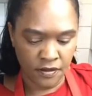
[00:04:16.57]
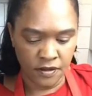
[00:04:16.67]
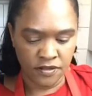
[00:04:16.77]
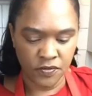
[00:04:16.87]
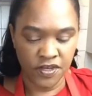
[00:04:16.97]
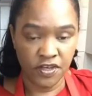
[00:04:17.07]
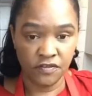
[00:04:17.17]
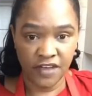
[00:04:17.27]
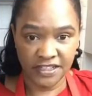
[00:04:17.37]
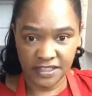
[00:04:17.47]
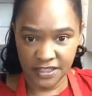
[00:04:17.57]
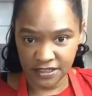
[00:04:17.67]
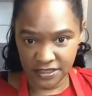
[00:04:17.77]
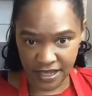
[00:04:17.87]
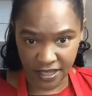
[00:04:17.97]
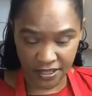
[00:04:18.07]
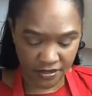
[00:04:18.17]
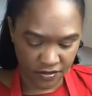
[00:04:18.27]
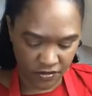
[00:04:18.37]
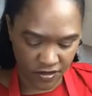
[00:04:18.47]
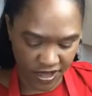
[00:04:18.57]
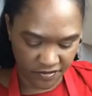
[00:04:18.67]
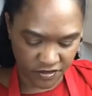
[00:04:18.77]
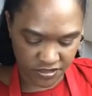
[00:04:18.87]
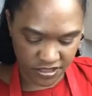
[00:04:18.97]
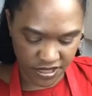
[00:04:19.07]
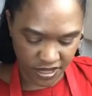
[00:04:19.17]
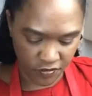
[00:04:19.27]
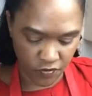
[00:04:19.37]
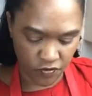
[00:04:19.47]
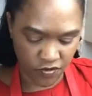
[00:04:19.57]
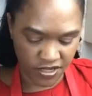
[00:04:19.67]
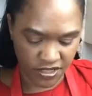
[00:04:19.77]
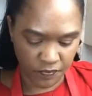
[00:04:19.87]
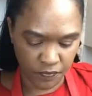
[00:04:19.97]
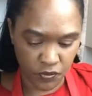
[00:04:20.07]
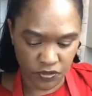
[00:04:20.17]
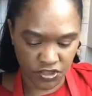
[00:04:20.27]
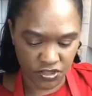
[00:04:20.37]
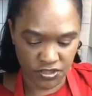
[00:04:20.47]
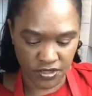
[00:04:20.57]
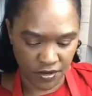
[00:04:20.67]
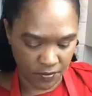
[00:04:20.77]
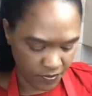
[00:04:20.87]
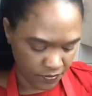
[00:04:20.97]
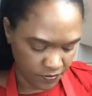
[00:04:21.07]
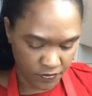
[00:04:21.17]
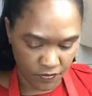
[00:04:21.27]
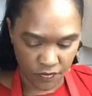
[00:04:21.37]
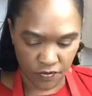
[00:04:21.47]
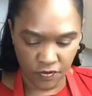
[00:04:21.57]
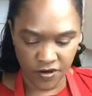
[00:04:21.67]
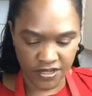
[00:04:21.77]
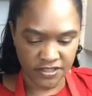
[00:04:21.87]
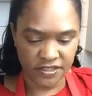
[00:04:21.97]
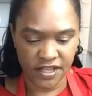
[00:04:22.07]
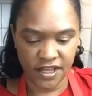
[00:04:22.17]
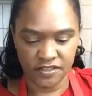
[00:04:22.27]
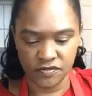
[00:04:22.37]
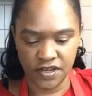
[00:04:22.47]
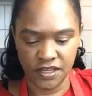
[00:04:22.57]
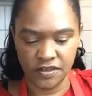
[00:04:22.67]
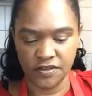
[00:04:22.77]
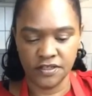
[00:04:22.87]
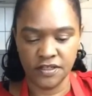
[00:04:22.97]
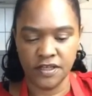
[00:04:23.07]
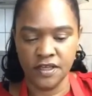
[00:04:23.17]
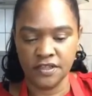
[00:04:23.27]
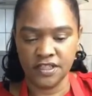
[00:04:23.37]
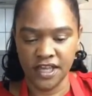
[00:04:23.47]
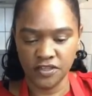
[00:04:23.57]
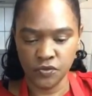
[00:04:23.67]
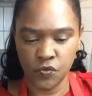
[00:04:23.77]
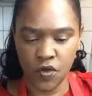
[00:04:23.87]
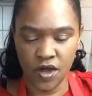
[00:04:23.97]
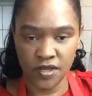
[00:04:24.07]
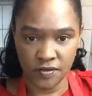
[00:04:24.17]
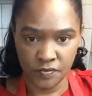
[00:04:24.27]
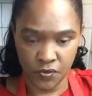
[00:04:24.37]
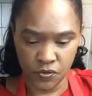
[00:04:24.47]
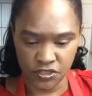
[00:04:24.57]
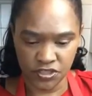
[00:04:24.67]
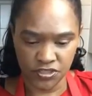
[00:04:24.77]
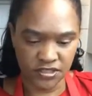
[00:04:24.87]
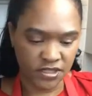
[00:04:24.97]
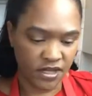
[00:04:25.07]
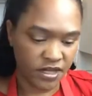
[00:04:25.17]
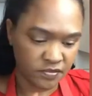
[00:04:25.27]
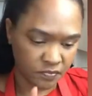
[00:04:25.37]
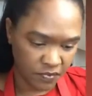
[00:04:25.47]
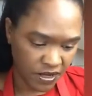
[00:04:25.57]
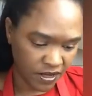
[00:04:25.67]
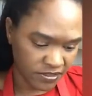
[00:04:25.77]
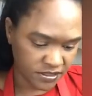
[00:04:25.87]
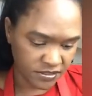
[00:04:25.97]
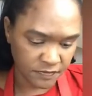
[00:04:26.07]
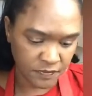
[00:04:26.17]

So when you fancy a snack, you have your snack already portioned up already. So that's really good. So that's one portion size, but